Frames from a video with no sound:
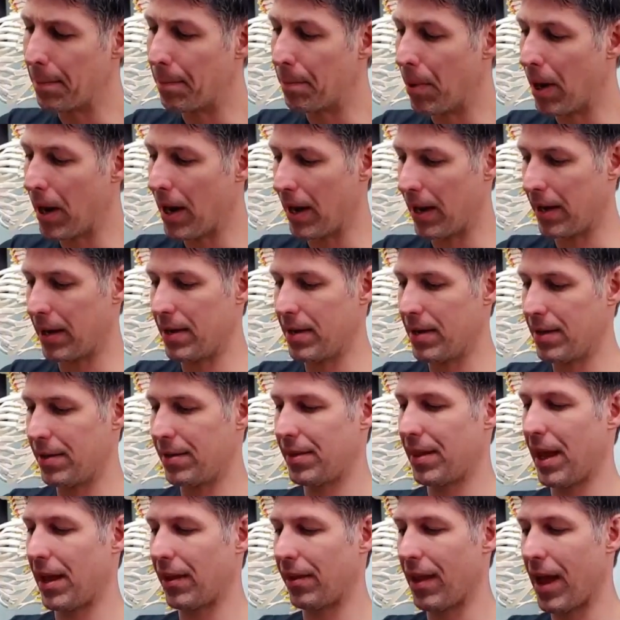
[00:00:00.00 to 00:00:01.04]
But
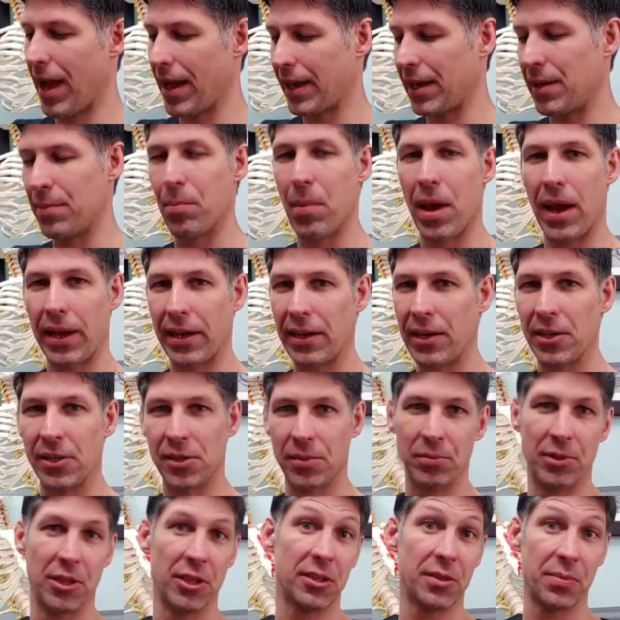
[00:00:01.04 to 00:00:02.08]
that locking
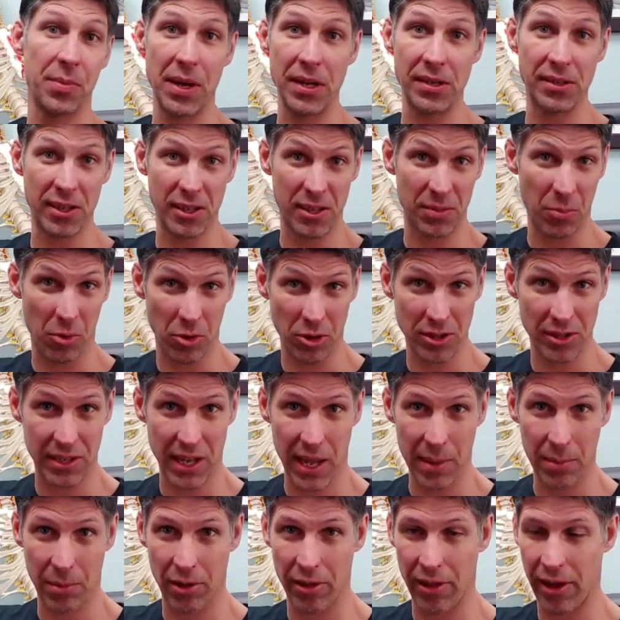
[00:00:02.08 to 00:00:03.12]
mechanism just means it's more
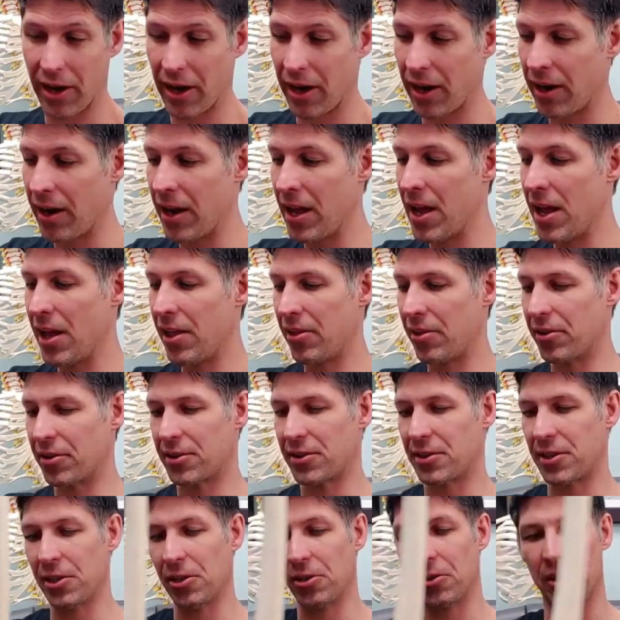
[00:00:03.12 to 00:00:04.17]
stable there. There's
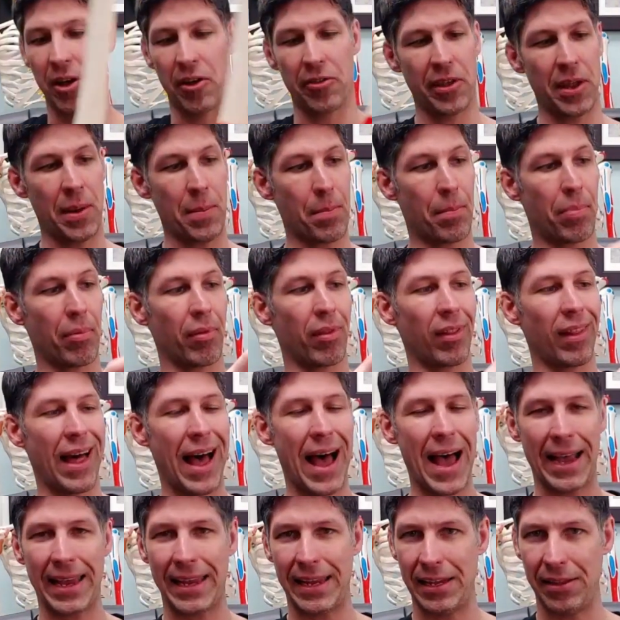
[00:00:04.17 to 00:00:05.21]
still nothing
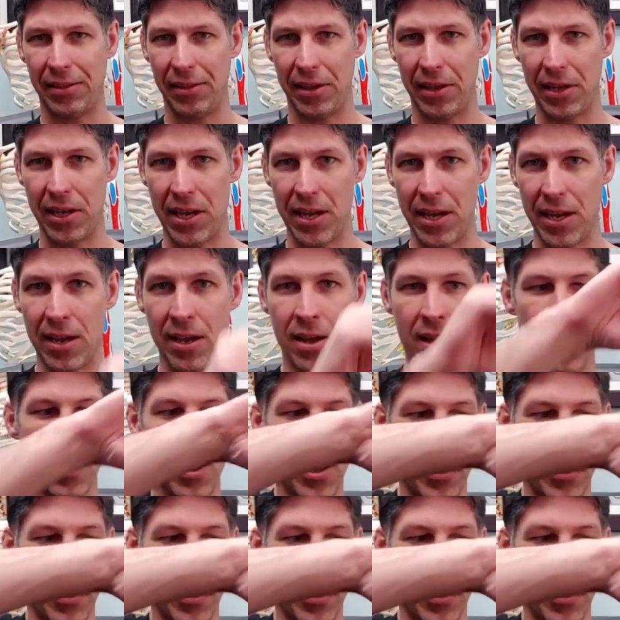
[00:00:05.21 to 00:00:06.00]
blocking the knee